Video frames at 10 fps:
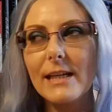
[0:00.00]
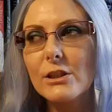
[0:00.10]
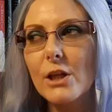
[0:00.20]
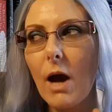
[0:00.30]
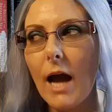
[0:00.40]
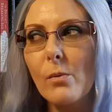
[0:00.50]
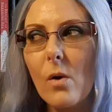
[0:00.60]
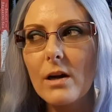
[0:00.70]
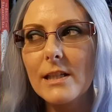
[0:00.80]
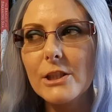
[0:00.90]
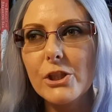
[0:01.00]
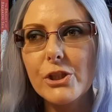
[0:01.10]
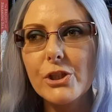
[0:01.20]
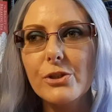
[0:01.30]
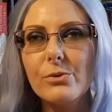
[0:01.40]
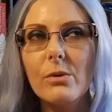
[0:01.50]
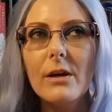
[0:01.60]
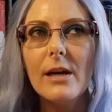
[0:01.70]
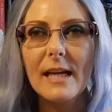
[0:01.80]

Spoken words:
And so I wanted to